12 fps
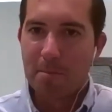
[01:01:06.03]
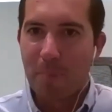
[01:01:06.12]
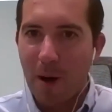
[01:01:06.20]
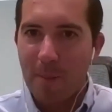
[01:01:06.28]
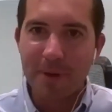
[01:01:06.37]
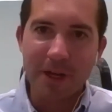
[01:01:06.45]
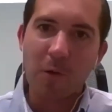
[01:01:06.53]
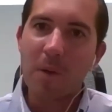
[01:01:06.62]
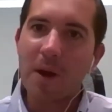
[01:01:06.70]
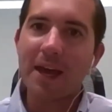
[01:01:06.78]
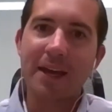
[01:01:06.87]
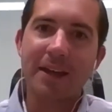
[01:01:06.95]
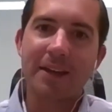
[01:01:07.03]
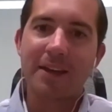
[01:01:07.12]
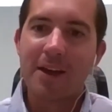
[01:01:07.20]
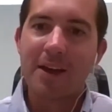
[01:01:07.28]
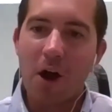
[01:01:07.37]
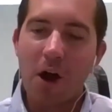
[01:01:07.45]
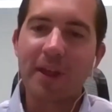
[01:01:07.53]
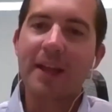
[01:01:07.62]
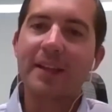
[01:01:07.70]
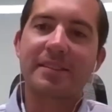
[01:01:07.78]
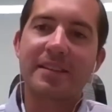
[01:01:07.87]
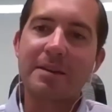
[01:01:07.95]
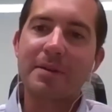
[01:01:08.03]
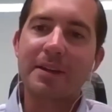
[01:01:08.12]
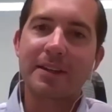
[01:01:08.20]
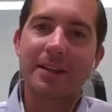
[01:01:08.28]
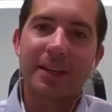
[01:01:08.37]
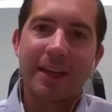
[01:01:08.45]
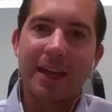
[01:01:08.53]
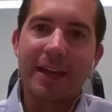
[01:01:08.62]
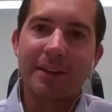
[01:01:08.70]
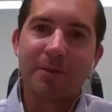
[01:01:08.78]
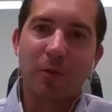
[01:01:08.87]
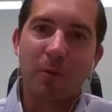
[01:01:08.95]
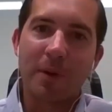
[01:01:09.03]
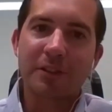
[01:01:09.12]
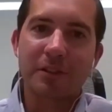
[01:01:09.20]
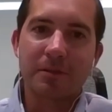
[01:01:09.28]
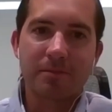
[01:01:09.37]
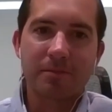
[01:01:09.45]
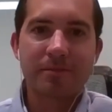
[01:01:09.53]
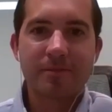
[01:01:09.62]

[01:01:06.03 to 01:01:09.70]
pumping away all that cement into formation.